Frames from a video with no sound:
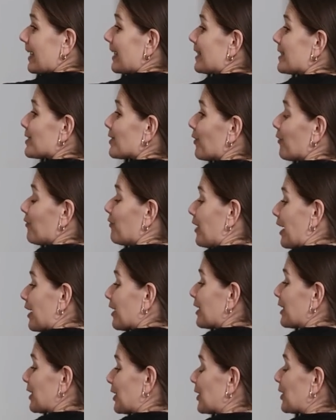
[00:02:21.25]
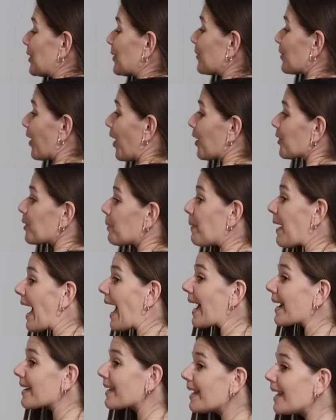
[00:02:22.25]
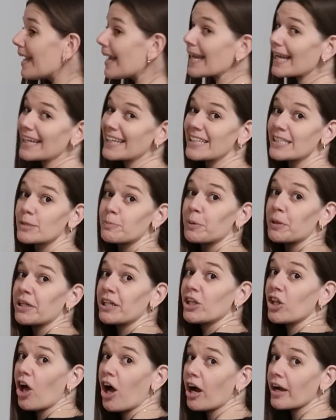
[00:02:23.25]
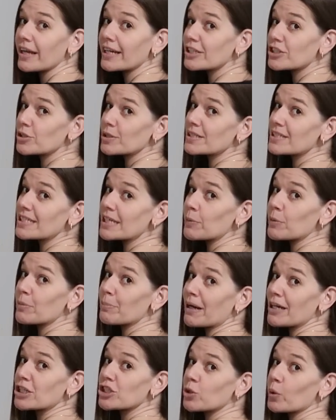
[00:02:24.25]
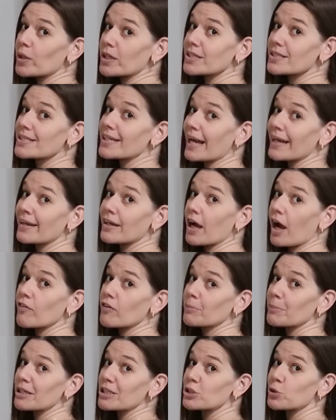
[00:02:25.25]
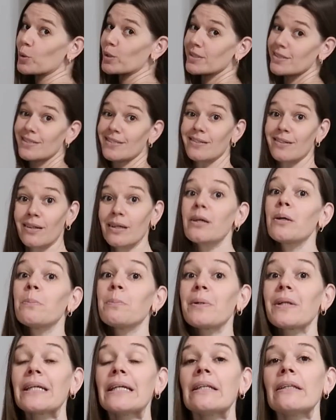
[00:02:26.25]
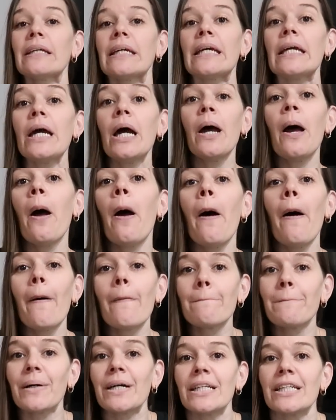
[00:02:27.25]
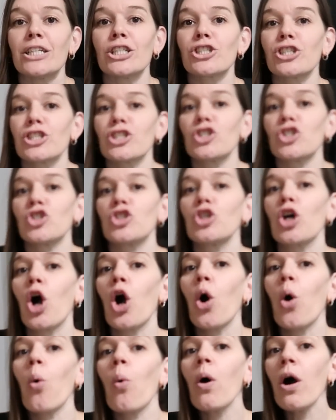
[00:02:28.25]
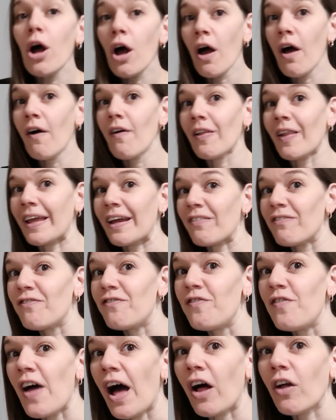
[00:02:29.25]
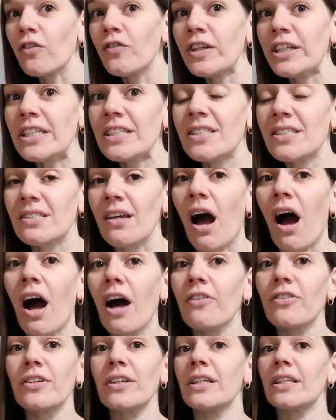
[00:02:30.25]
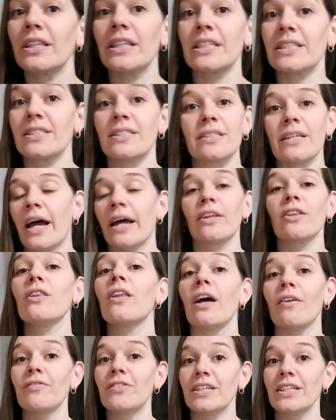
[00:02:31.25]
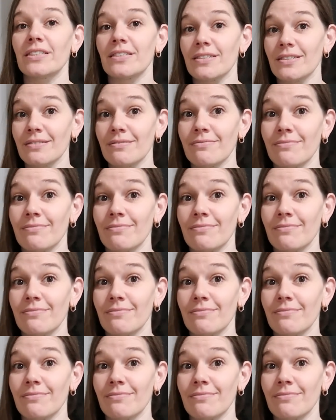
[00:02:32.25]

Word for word: It is very cute on the back. It is pretty long. As you can see with my shorts, I can cover my shorts completely, but it is just so like velvety soft. This, I love this.